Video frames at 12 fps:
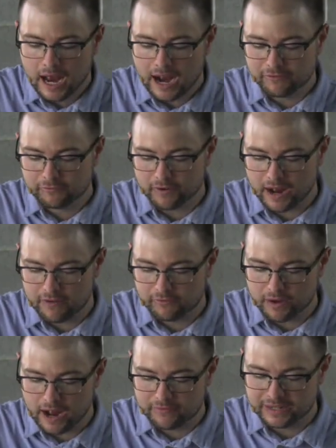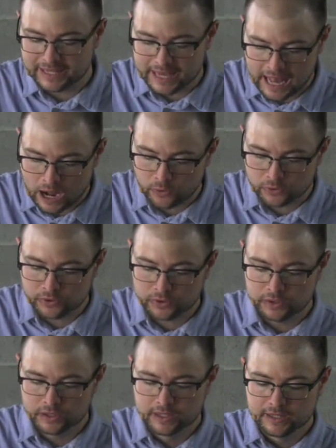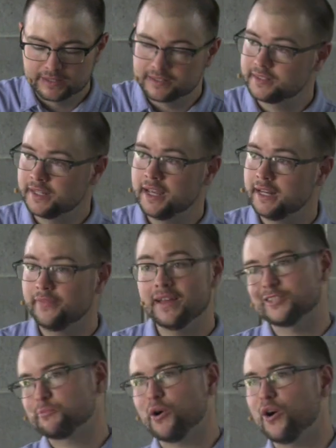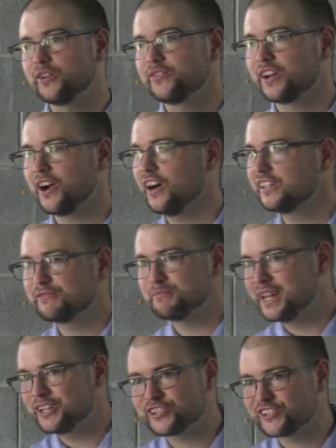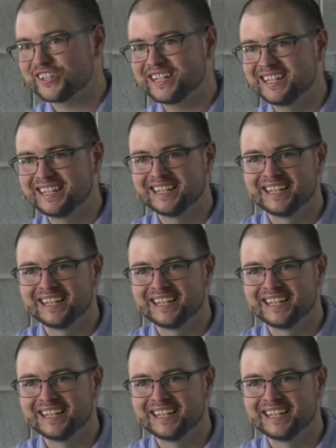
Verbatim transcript: I've encountered sin, and that's part of the call of ministry.